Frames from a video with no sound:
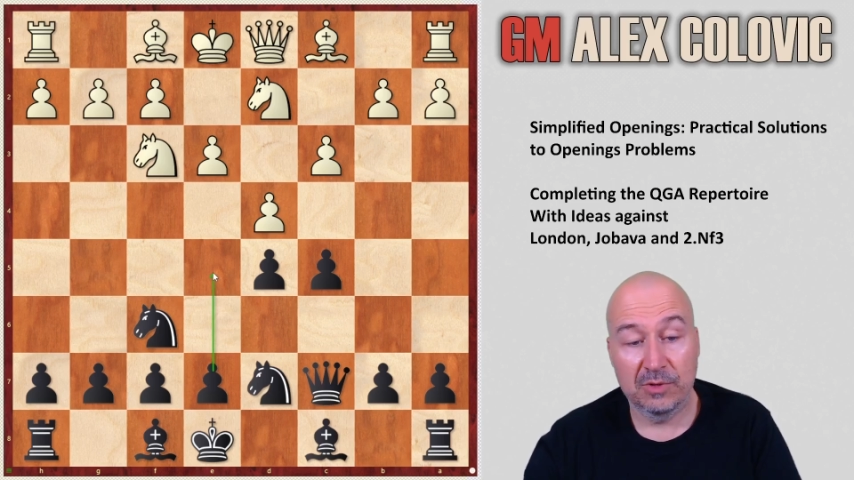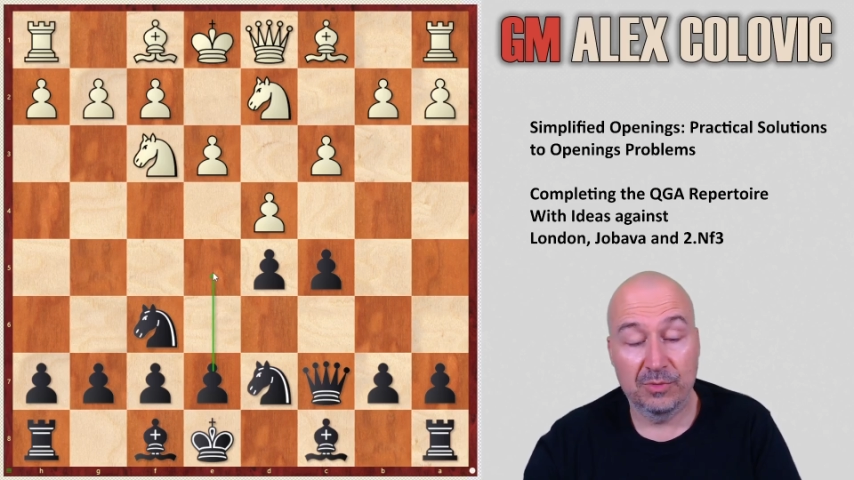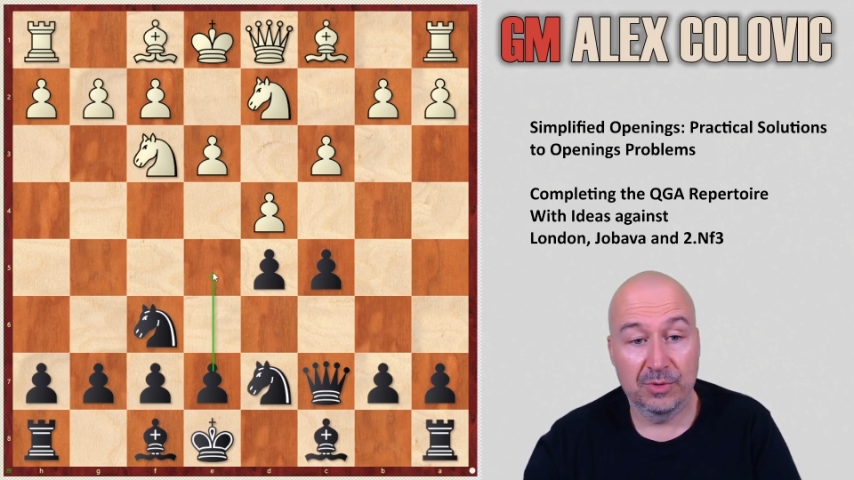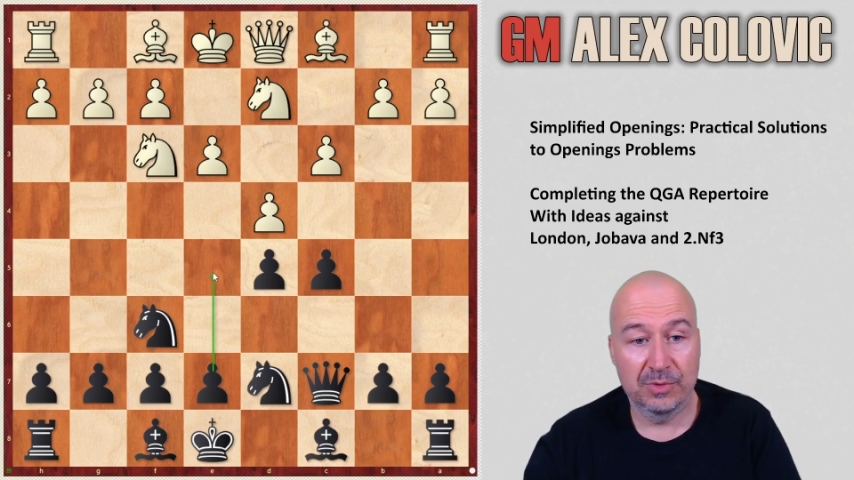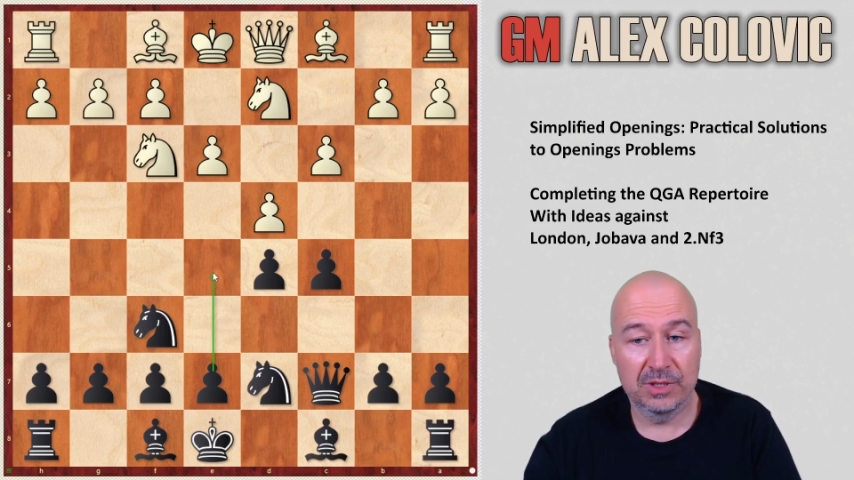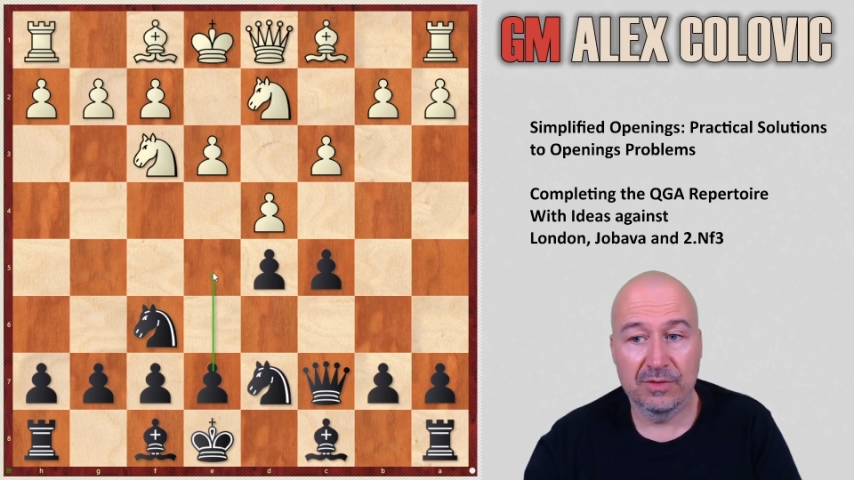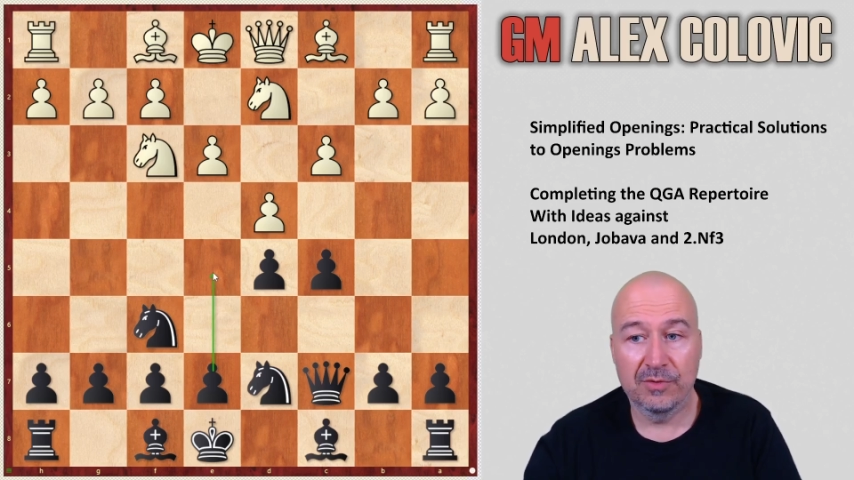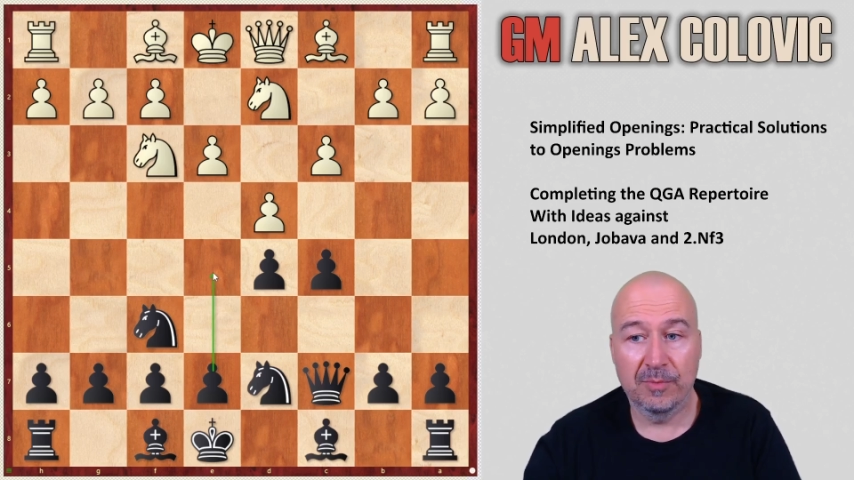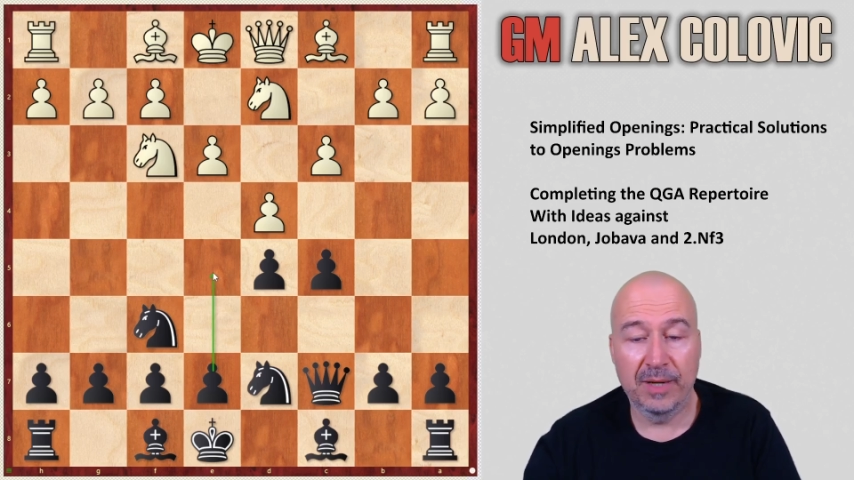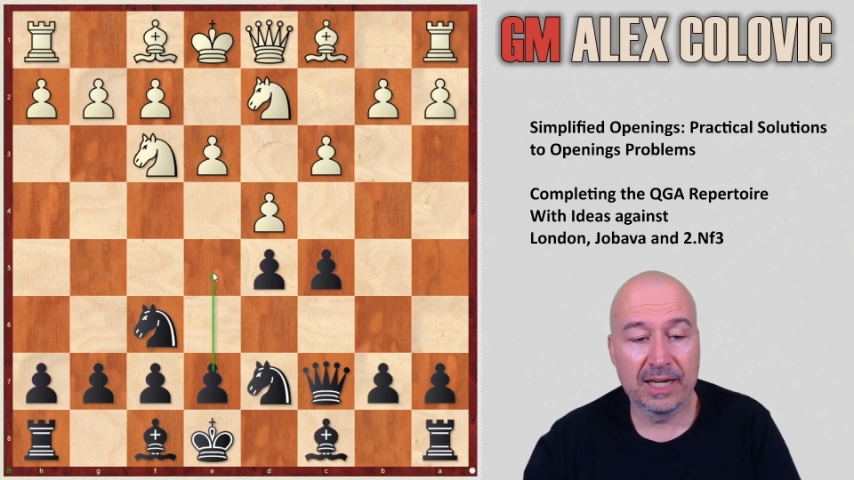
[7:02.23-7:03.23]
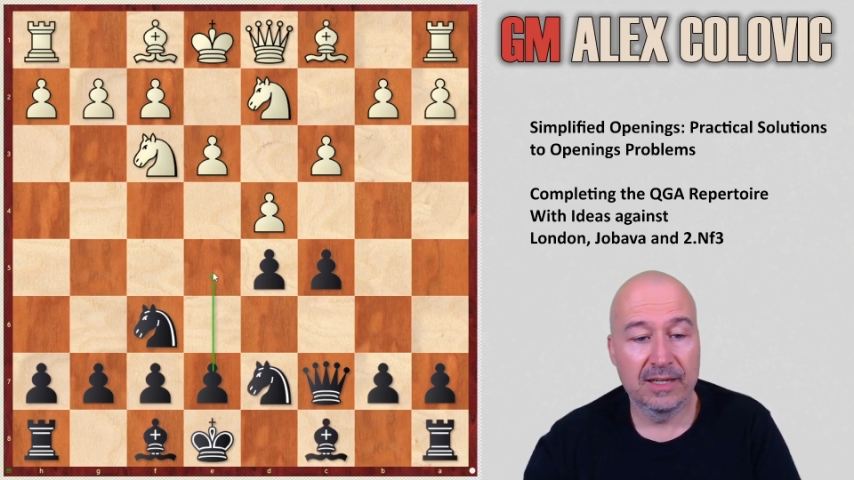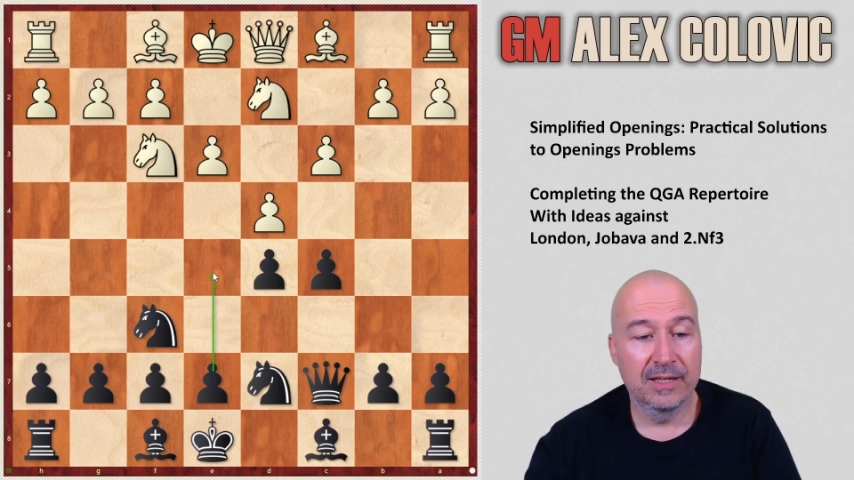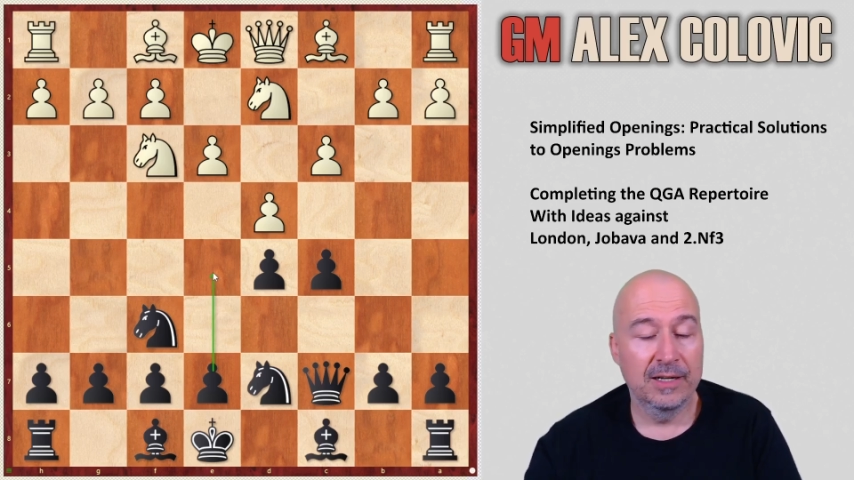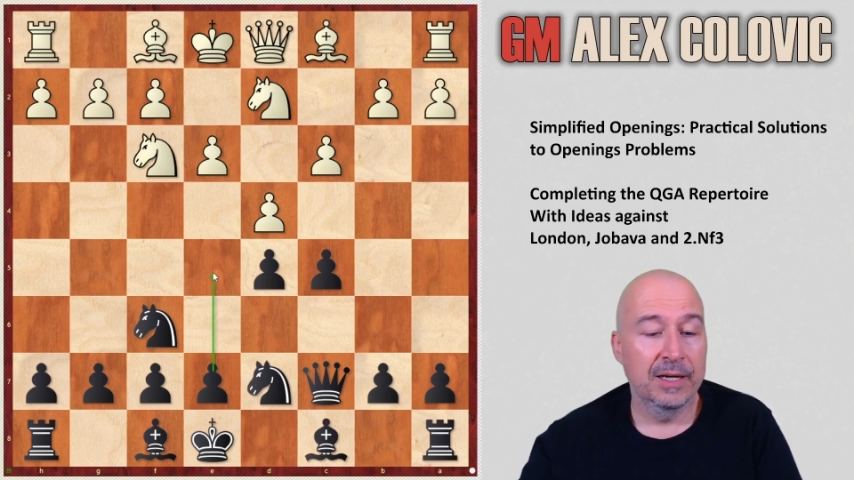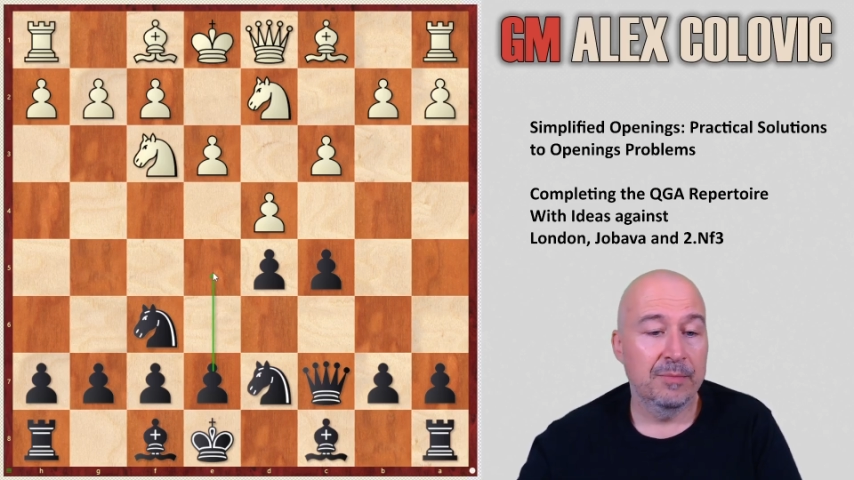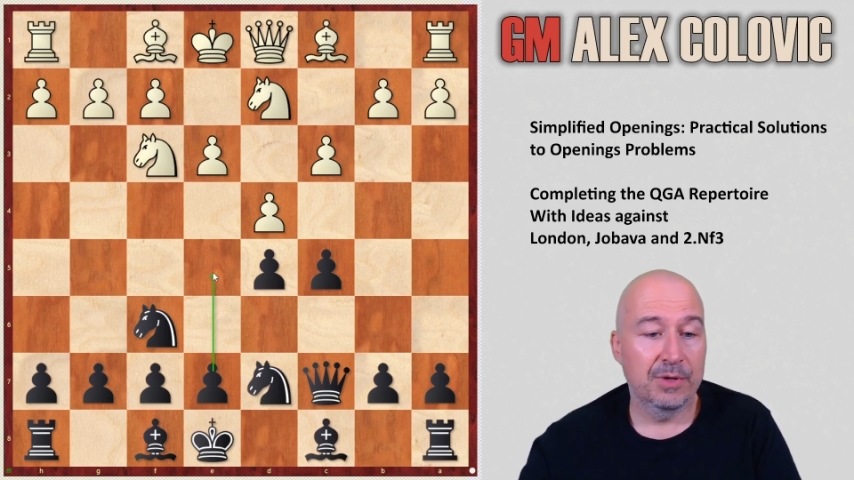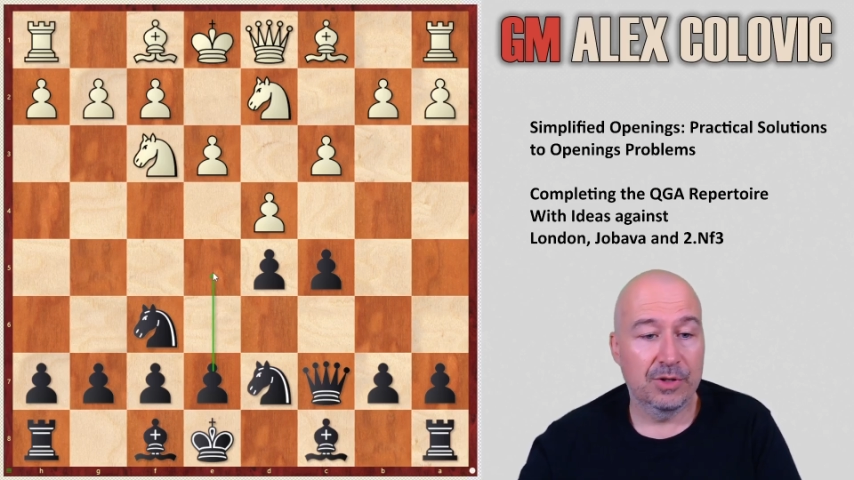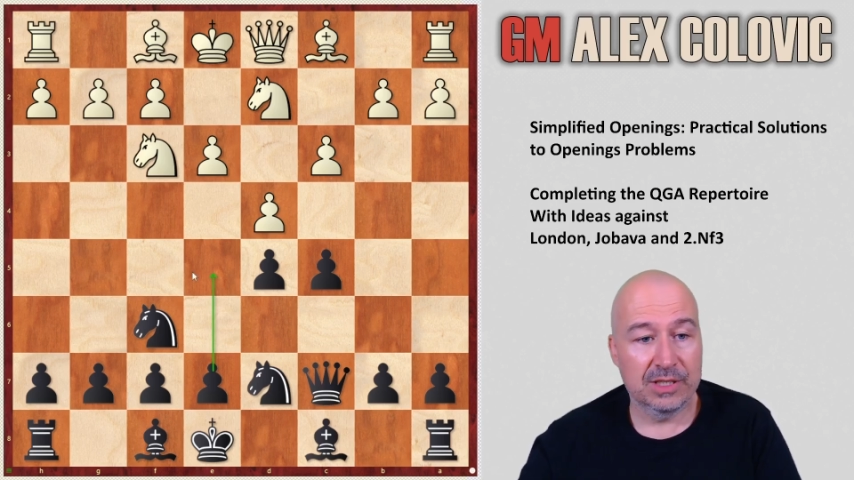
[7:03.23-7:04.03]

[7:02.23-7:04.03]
promising for black, because